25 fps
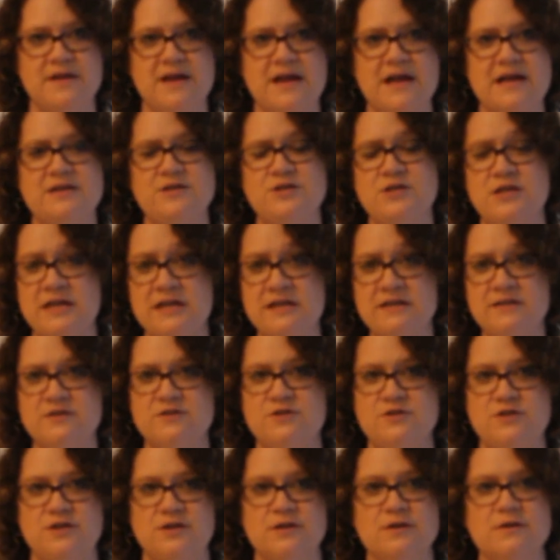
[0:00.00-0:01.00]
I
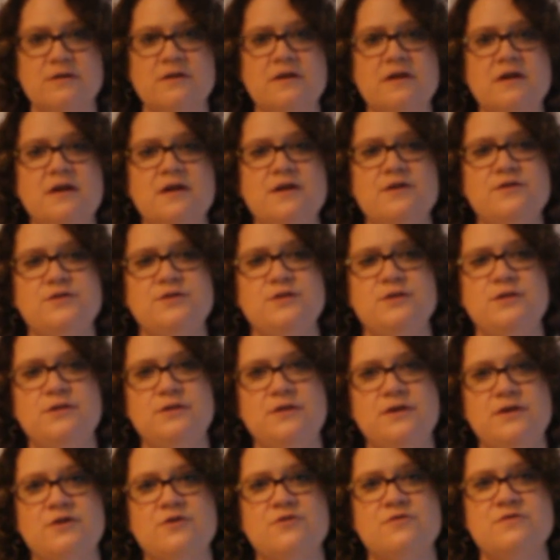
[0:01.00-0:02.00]
challenge you
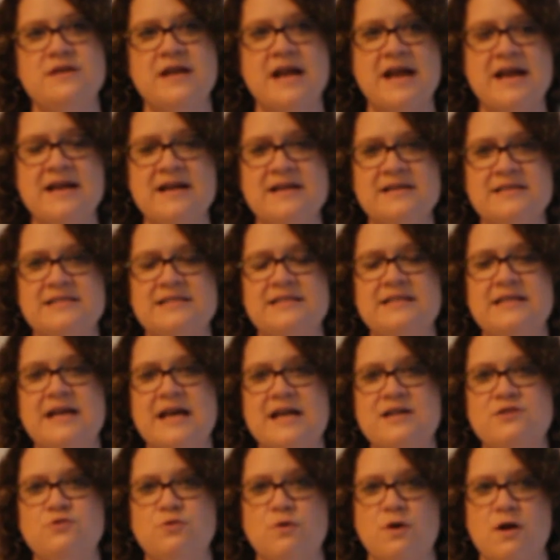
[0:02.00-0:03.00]
to create a
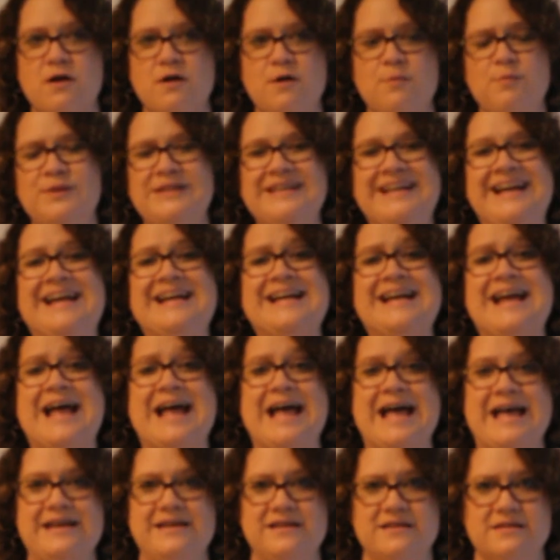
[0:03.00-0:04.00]
schedule, plan
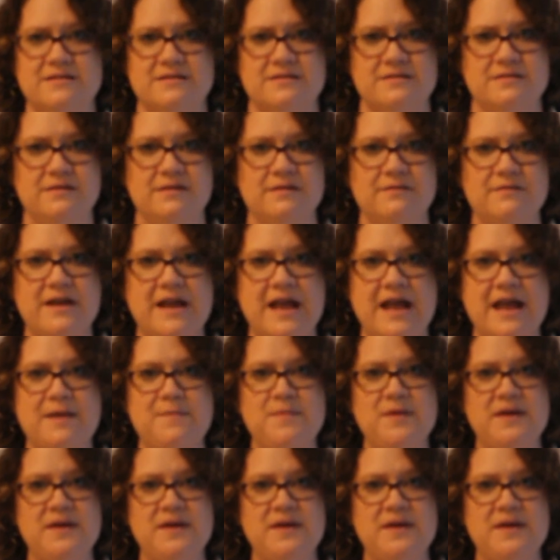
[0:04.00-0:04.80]
ahead, okay?